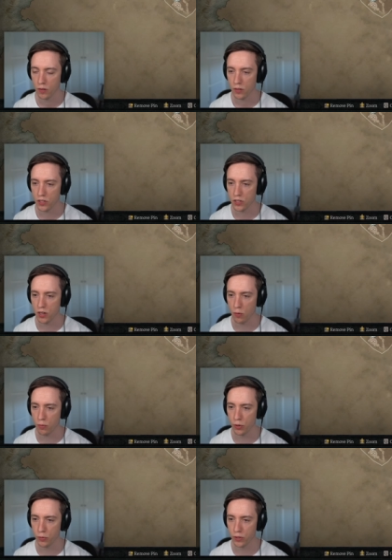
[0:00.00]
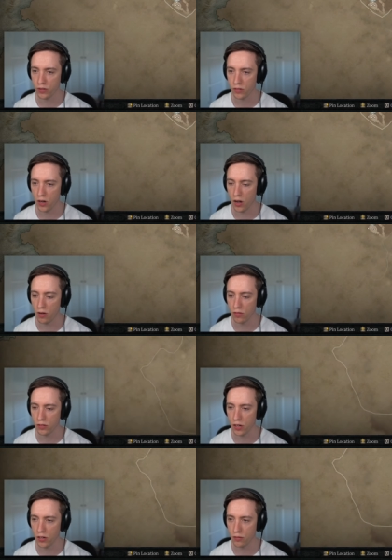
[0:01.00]
This is not what we're doing. No,
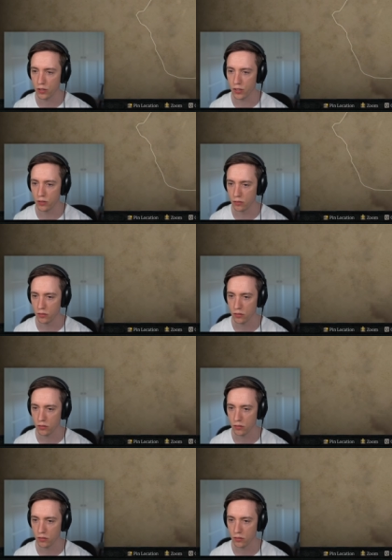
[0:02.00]
no, no.